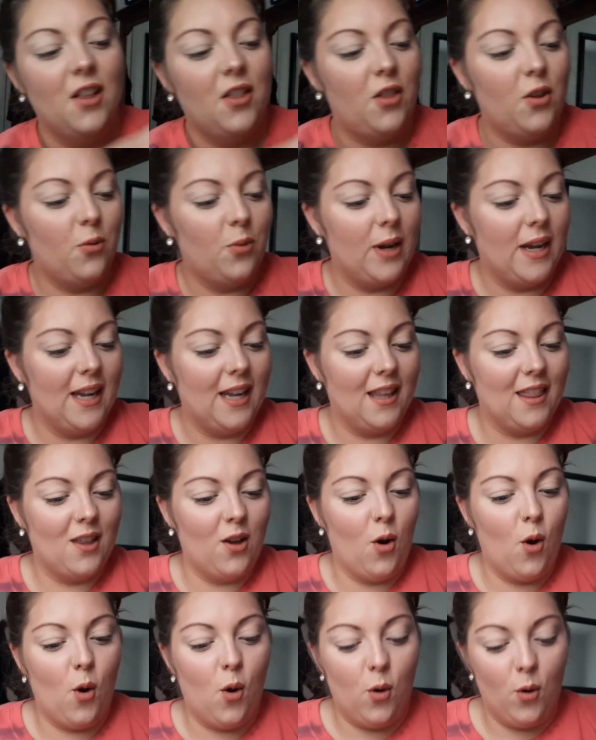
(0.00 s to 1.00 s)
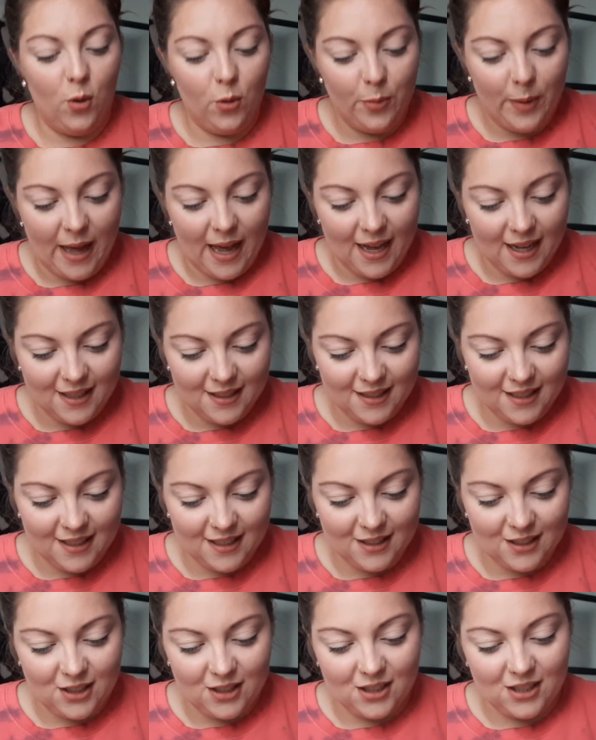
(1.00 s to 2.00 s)
the way the whole
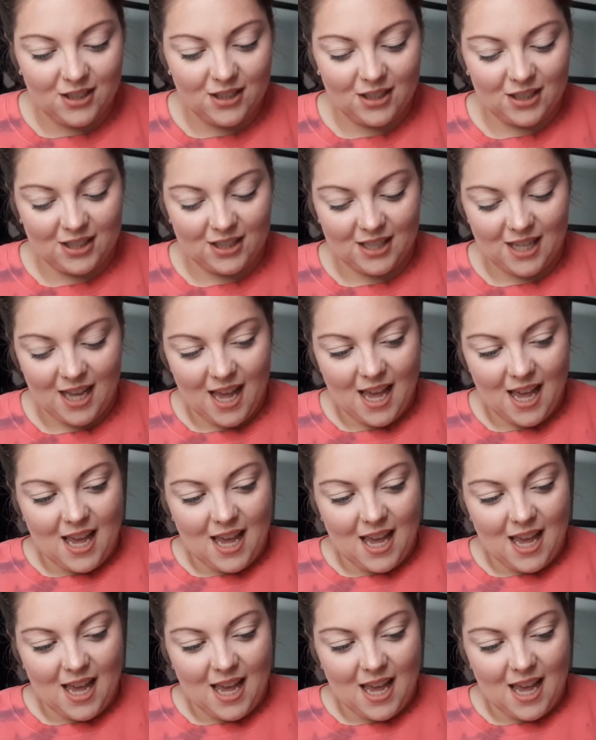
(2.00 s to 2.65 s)
palette looks.